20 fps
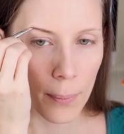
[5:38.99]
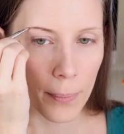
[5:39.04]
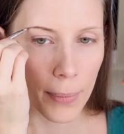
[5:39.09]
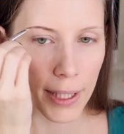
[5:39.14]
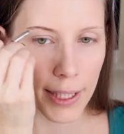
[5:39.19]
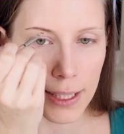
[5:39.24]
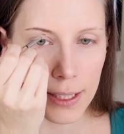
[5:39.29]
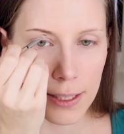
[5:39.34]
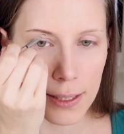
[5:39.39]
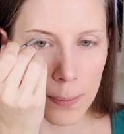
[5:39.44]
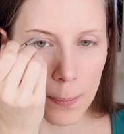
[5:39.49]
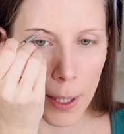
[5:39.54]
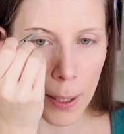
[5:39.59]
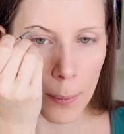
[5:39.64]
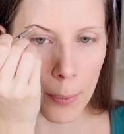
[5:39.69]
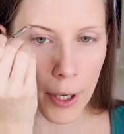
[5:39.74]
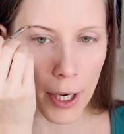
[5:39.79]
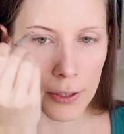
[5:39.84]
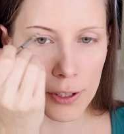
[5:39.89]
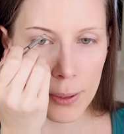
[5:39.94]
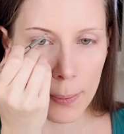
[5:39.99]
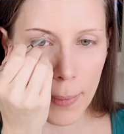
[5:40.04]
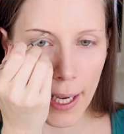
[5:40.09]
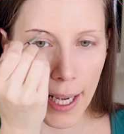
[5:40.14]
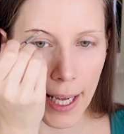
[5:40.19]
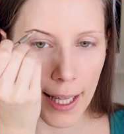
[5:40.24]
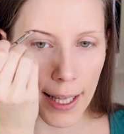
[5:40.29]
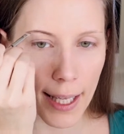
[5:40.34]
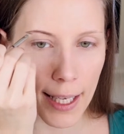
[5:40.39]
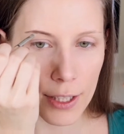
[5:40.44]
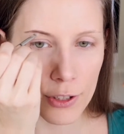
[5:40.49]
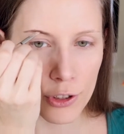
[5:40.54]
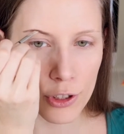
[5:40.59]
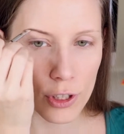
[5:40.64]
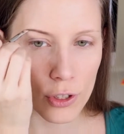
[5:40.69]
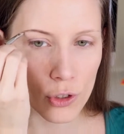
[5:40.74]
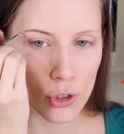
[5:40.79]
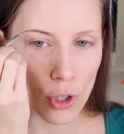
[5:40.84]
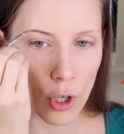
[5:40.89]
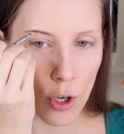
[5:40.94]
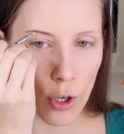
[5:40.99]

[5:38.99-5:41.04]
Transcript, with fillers: because my brows and my eyelashes